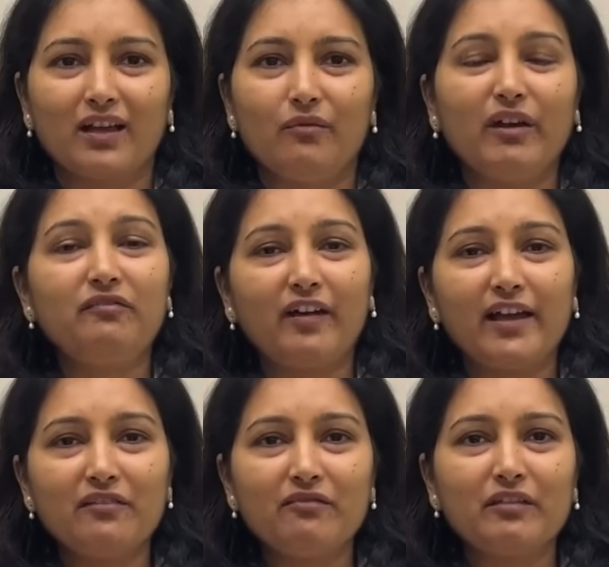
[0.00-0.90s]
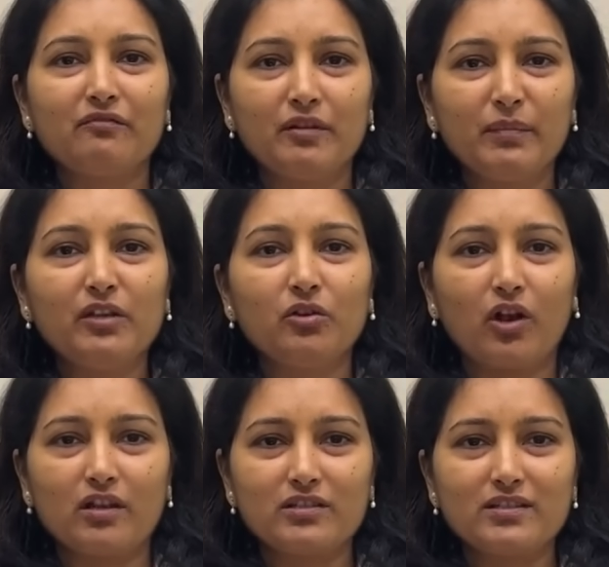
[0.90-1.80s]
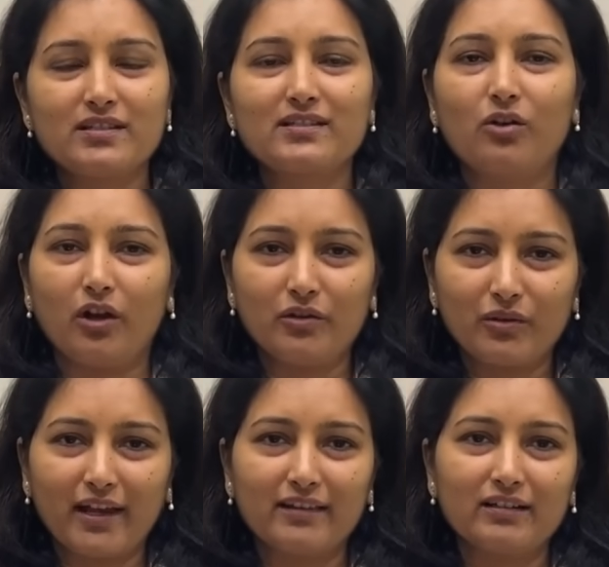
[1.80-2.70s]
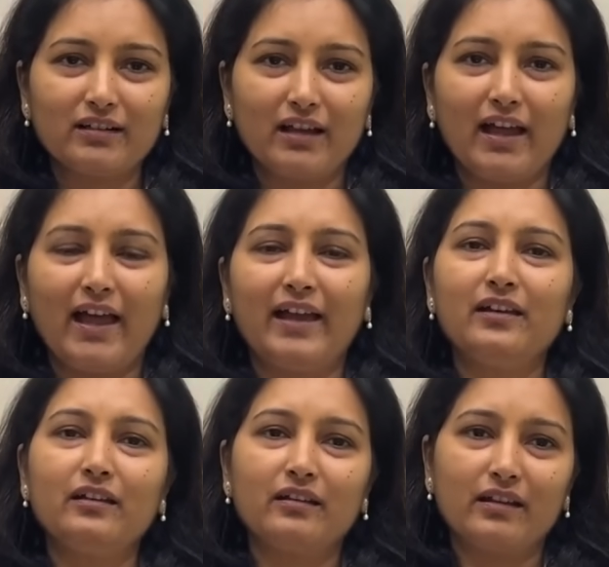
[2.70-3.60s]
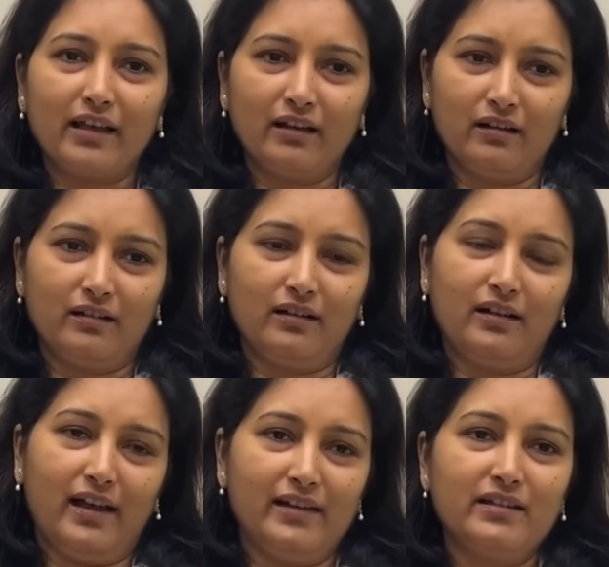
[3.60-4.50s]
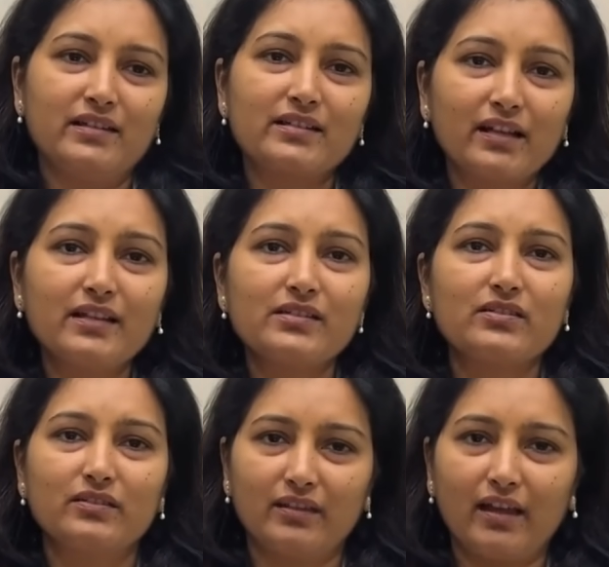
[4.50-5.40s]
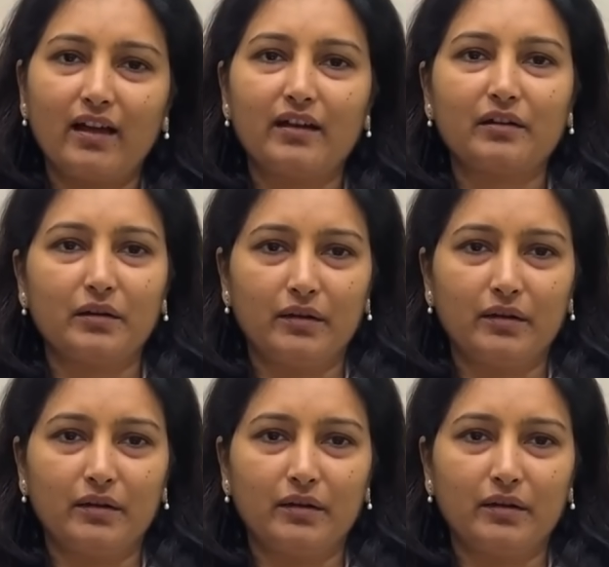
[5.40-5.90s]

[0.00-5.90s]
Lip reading: where five women urologists got together and discussed their